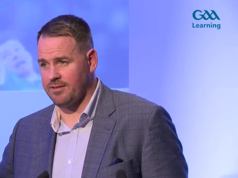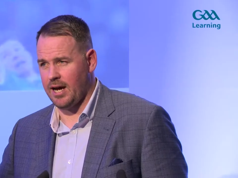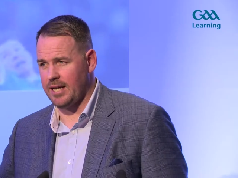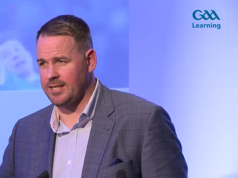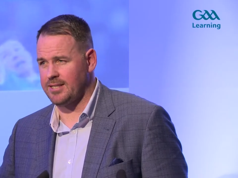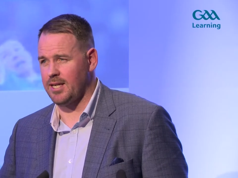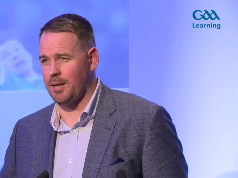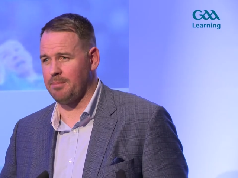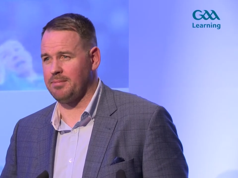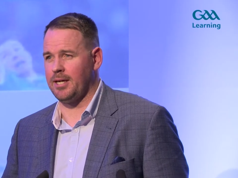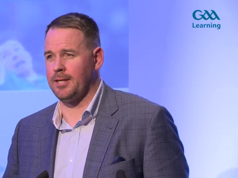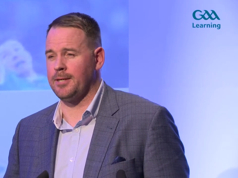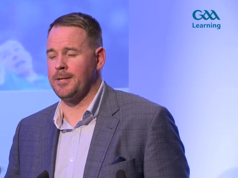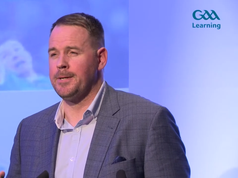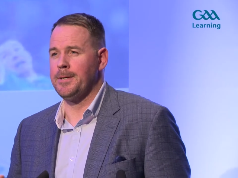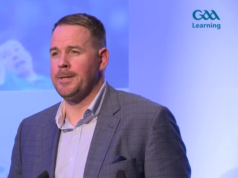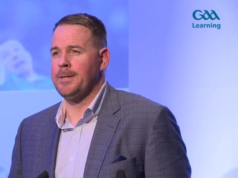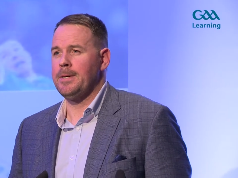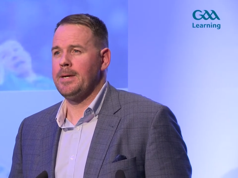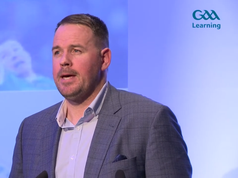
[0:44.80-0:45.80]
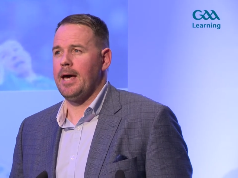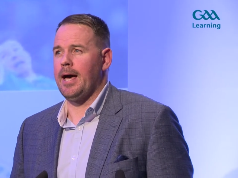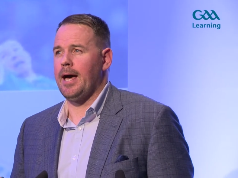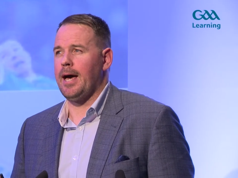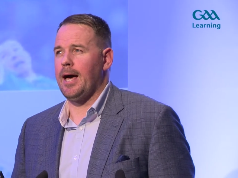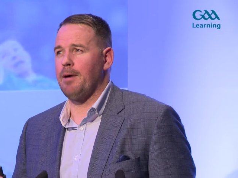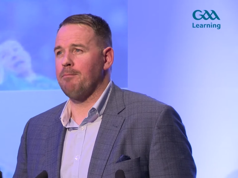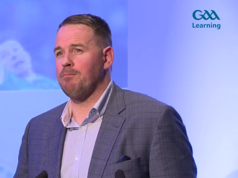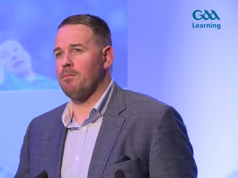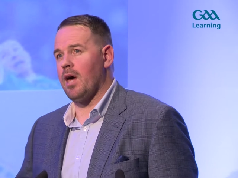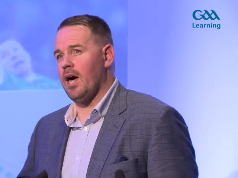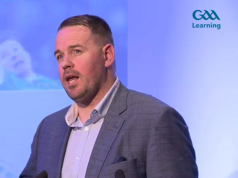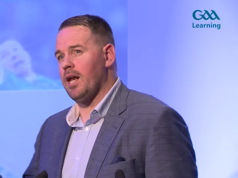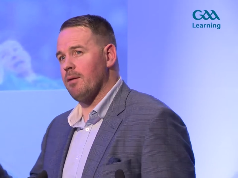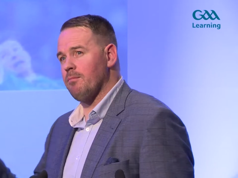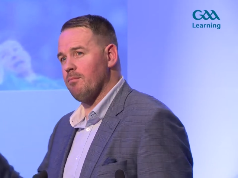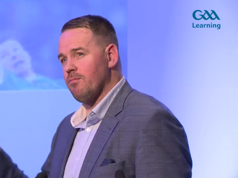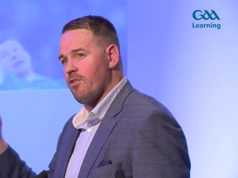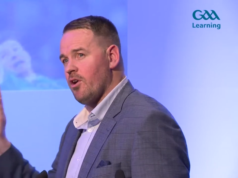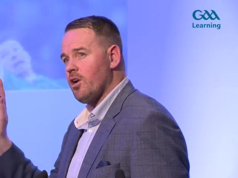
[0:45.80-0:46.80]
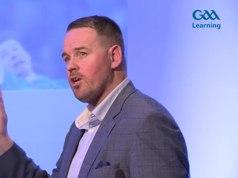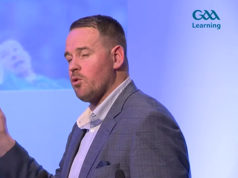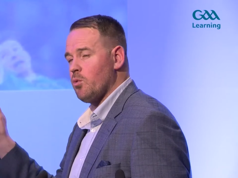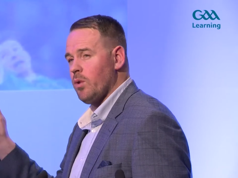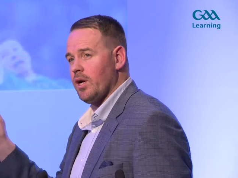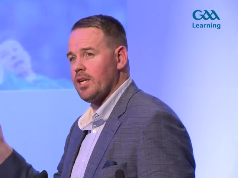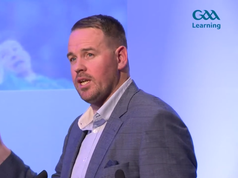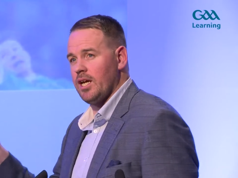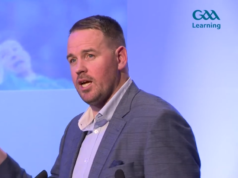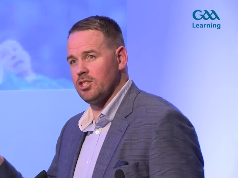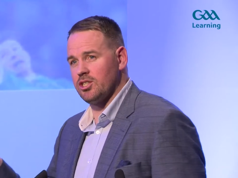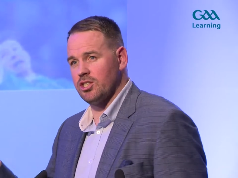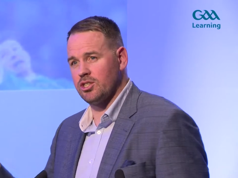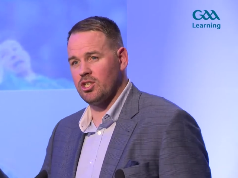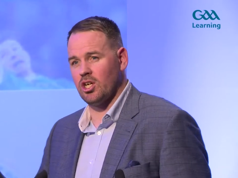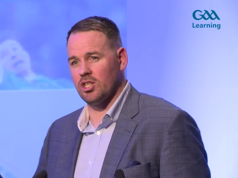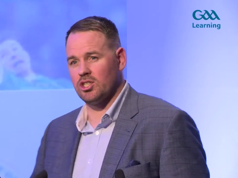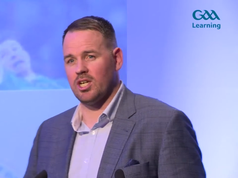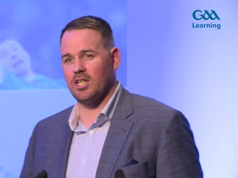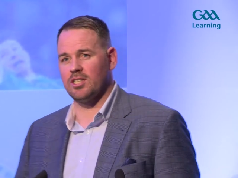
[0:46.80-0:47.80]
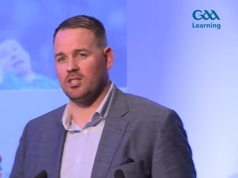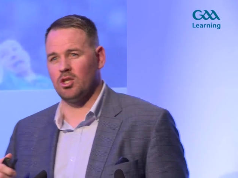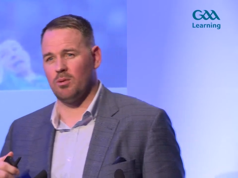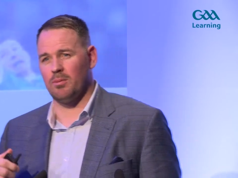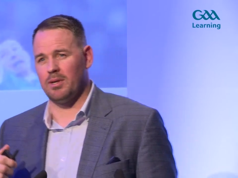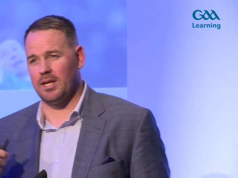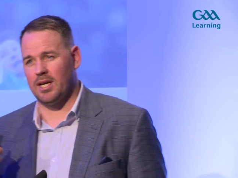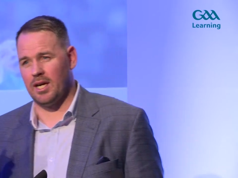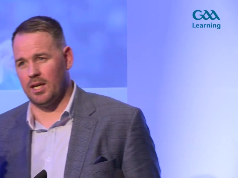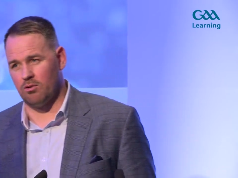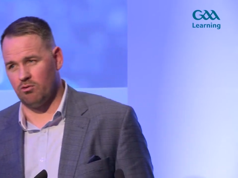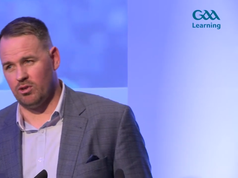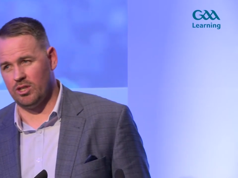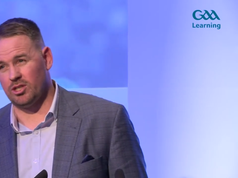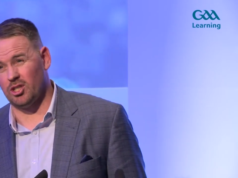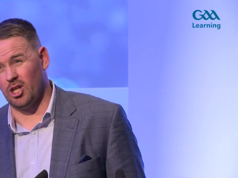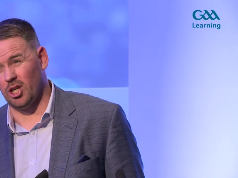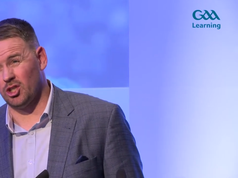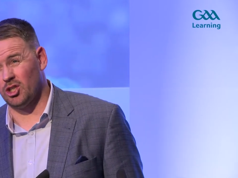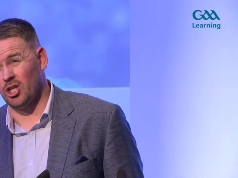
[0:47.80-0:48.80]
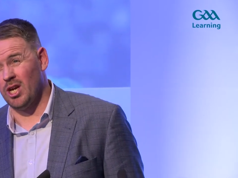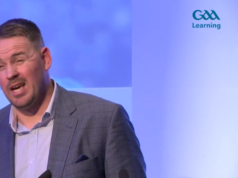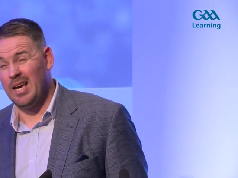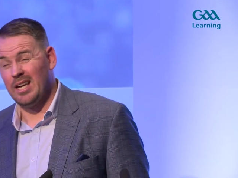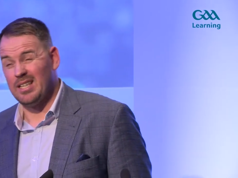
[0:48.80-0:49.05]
concept. And I'm very quickly, I'll just touch on some of the kind of research.